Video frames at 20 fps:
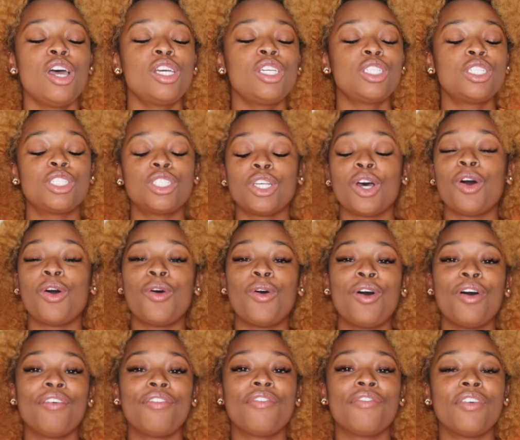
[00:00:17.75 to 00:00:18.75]

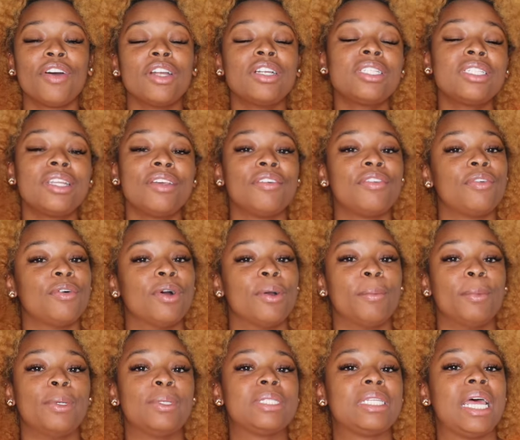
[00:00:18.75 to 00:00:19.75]
So first and
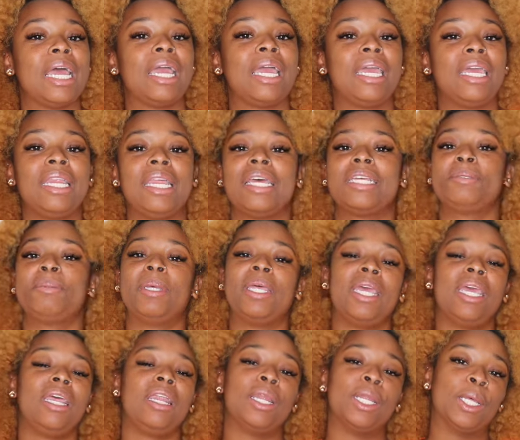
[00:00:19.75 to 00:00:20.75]
foremost, it has been
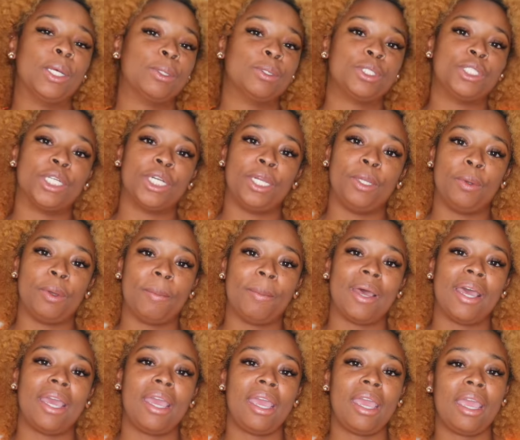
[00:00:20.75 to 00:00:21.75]
a long journey with
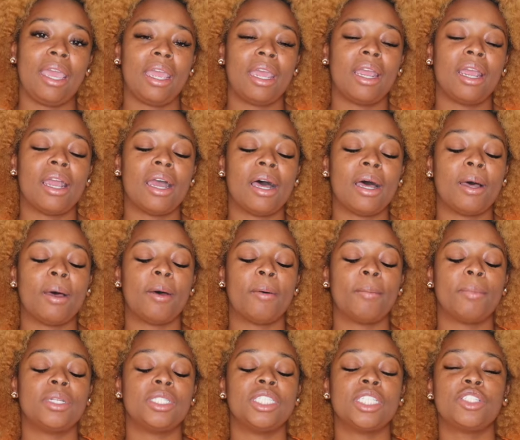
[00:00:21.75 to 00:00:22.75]
my hair.
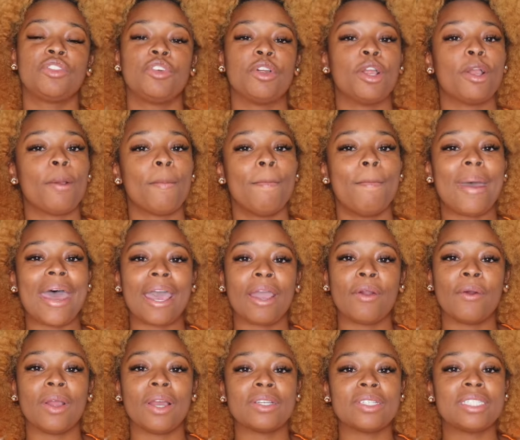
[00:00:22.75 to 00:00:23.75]
Just for
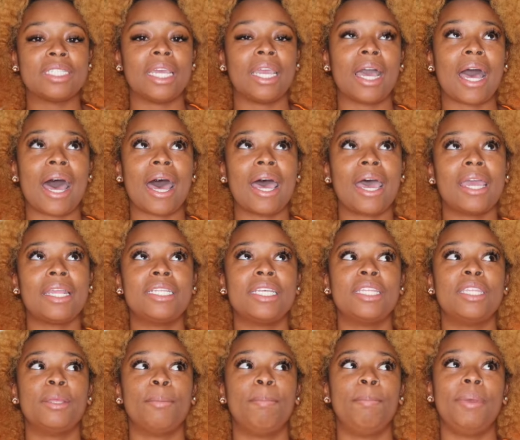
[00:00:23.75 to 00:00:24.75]
background sake, I
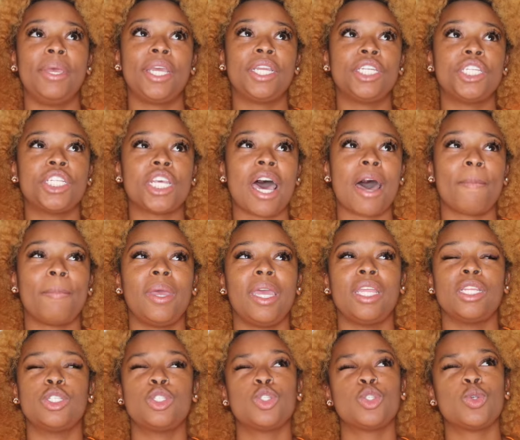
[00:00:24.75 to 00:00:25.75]
did the big chop
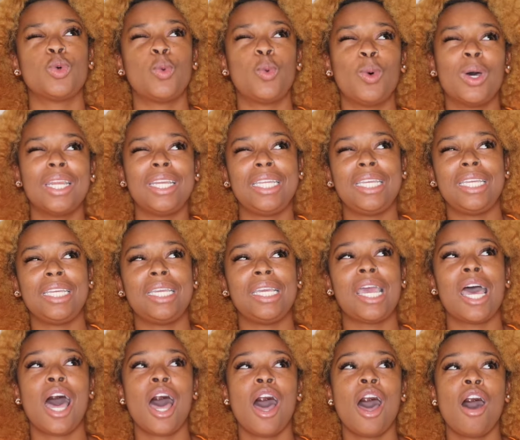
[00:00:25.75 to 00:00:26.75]
in
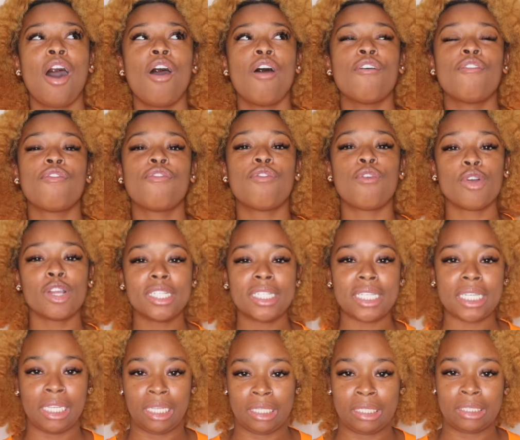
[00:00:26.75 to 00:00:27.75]

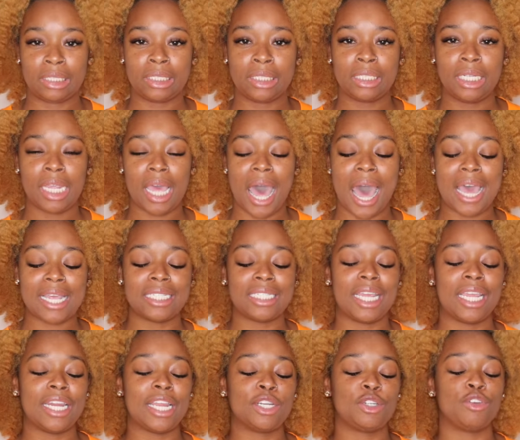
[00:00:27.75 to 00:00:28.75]
2014. I
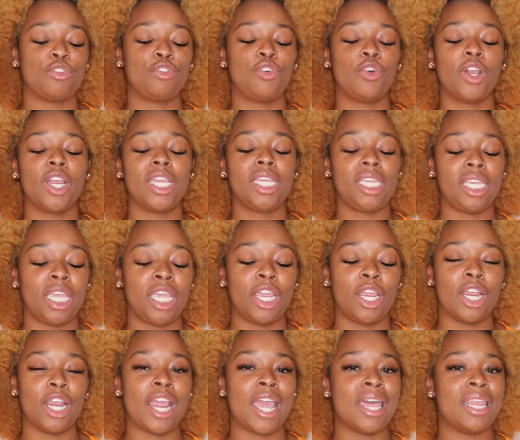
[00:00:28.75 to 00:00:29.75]
stayed natural for a
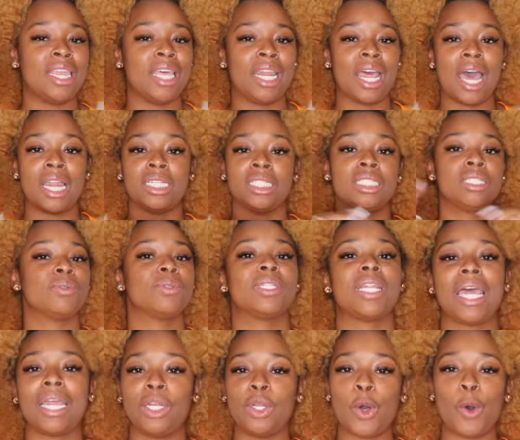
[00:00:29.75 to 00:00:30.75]
year and then I just was
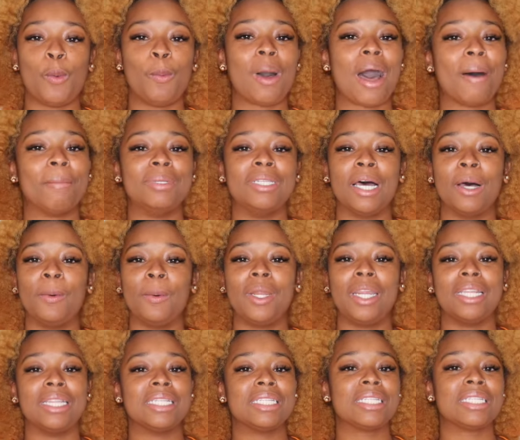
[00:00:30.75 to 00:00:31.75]
like, nope, I'm done with
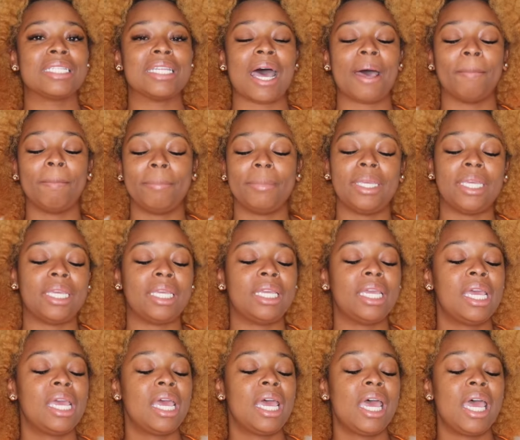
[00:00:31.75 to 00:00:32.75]
it. This is not me.
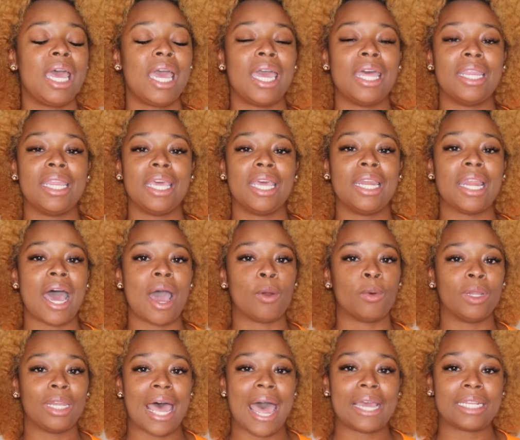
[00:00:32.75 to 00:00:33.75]
And then I
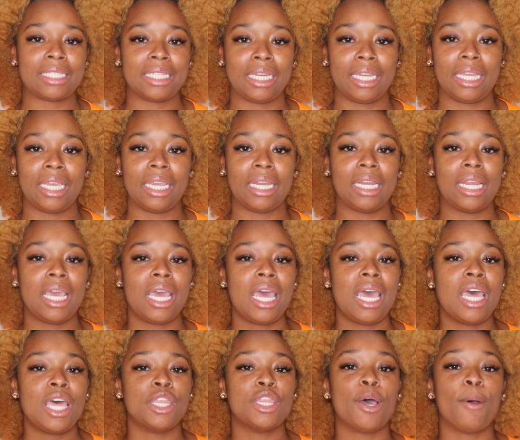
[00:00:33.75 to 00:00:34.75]
relaxed it again.
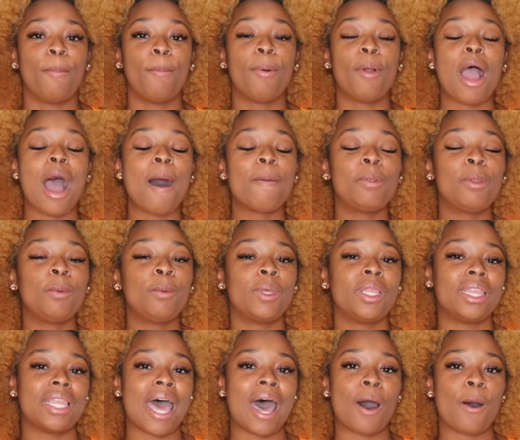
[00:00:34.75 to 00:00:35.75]
The problem
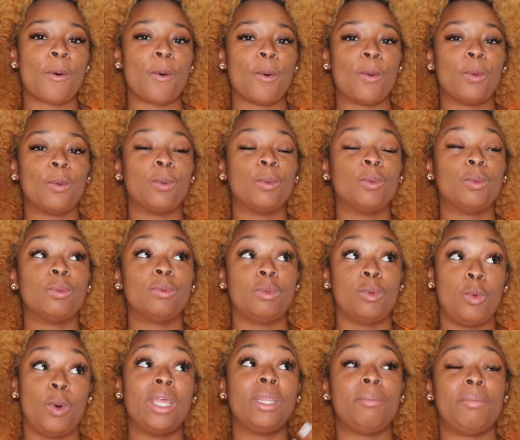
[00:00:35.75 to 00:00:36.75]
with that,
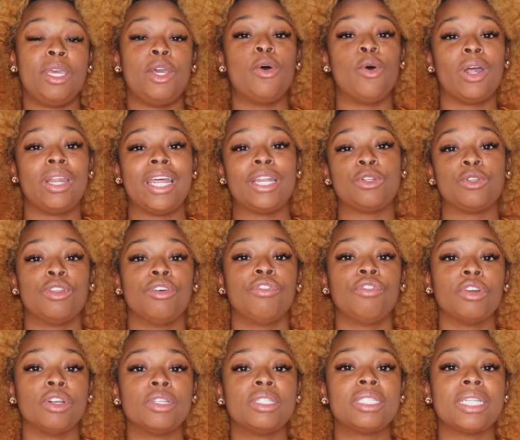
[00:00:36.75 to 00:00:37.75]
with me going natural the
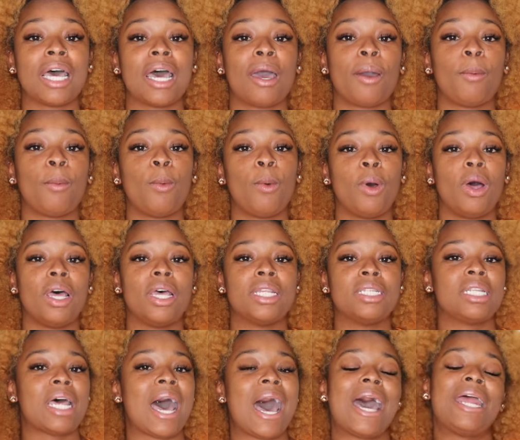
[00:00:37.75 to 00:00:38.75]
first time,
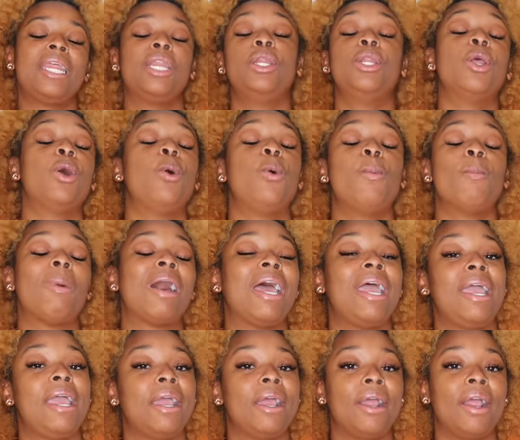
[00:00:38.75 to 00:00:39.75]
was I didn't know my
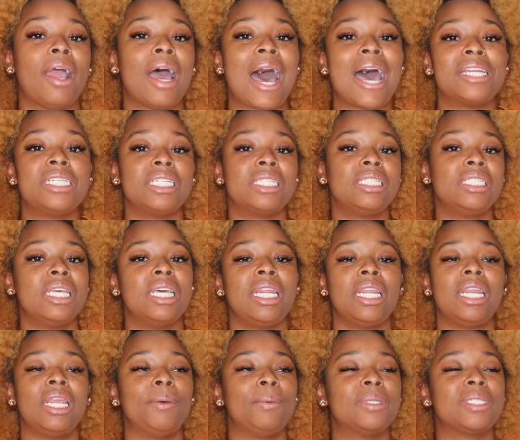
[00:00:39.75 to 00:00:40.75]
hair. I just did
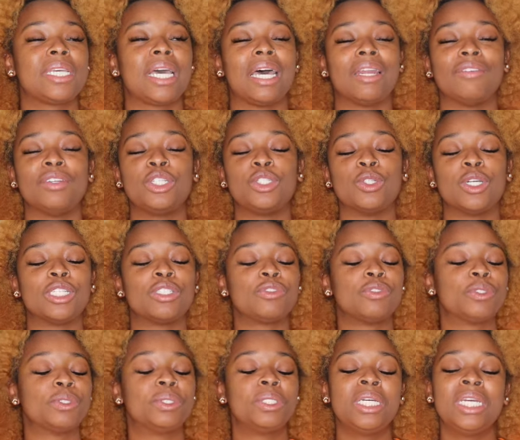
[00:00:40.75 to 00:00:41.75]
it. It was kind of a
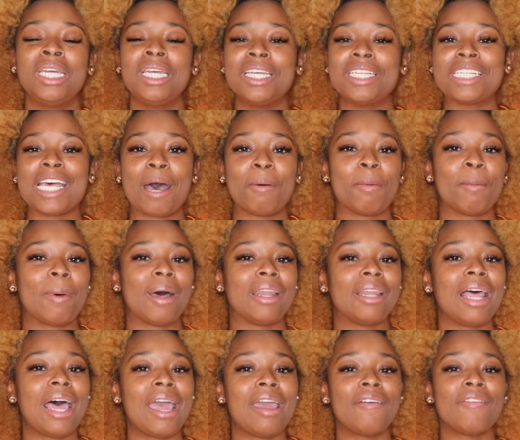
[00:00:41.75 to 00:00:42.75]
stressful time in my
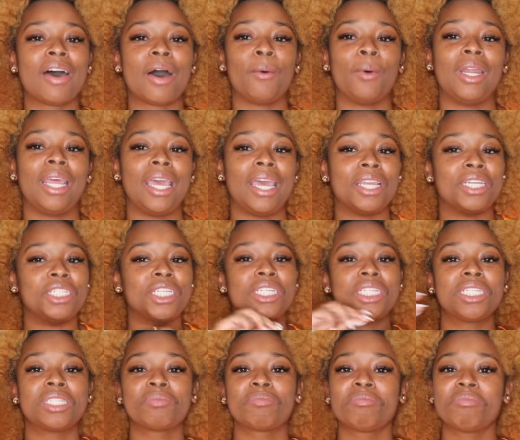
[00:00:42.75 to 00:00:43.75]
life. I went ahead and
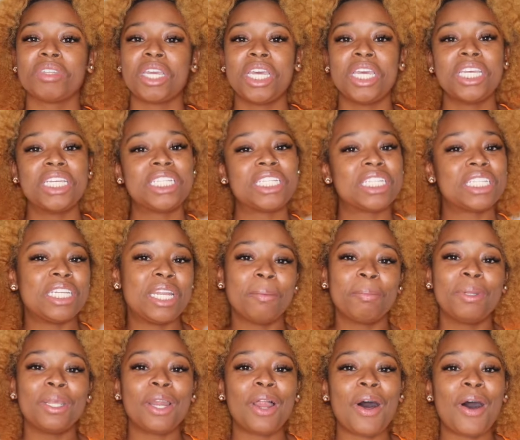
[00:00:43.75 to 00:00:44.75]
just
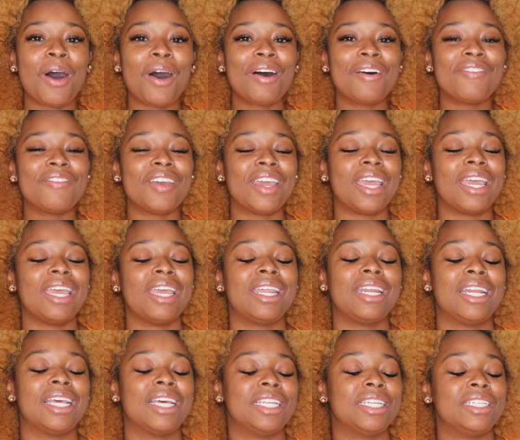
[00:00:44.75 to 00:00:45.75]
snipped it off
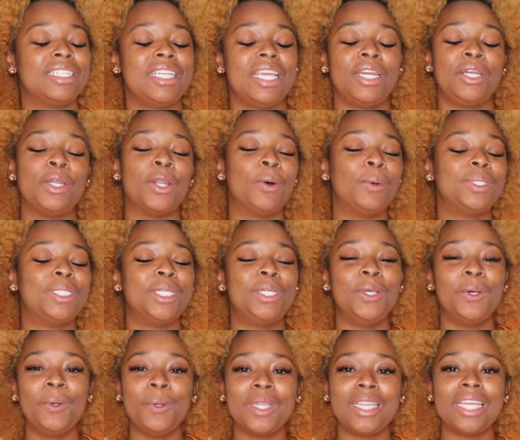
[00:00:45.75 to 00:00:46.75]
and didn't know what to
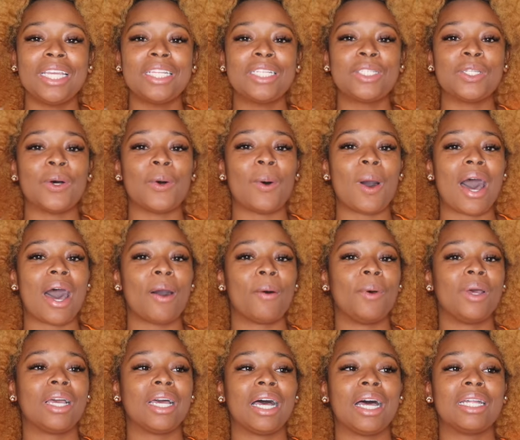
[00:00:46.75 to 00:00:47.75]
do with it. So I
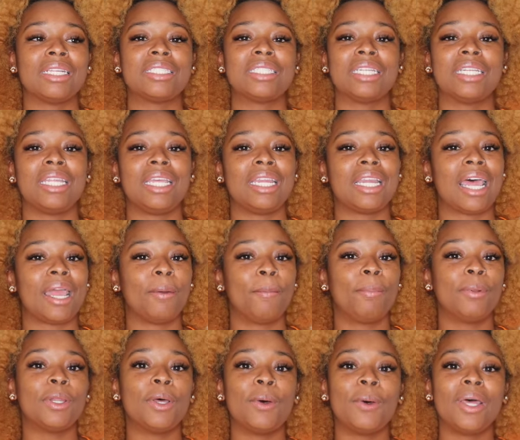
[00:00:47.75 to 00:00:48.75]
would constantly
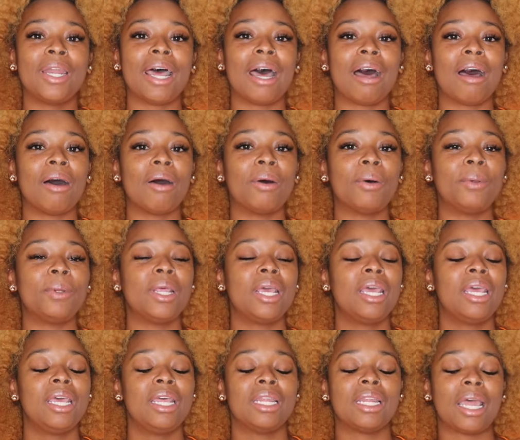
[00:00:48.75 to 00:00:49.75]
blow it out,
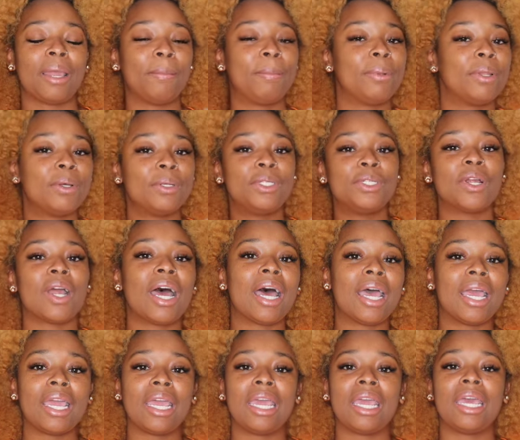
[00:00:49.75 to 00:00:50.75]
blow
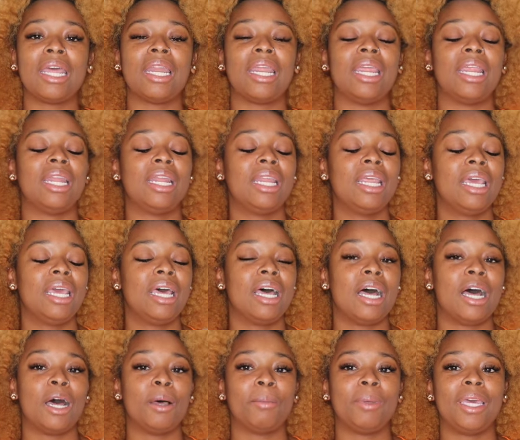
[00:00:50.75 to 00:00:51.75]
dry it, and
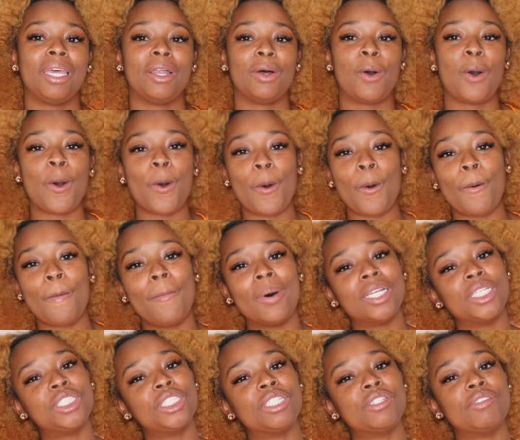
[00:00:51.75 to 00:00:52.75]
get a whole
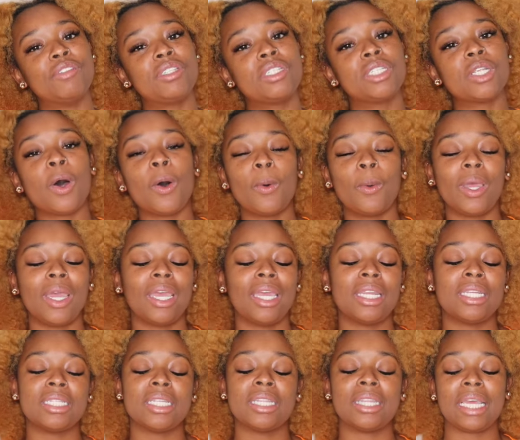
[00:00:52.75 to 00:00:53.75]
bunch of
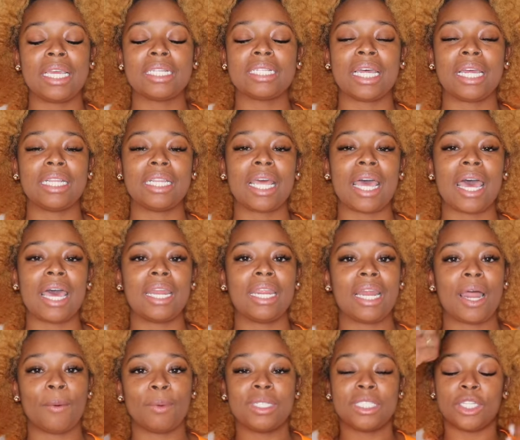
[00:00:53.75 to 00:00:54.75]
sew-ins and things like that.
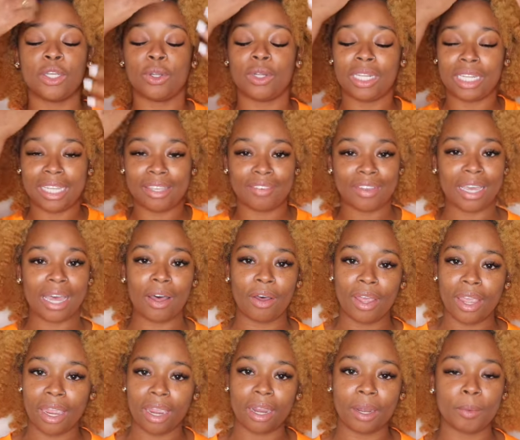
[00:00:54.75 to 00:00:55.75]
And I was still leaving
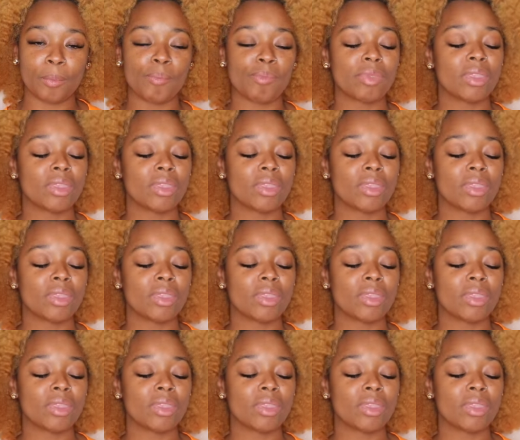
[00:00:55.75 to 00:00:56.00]
out hair.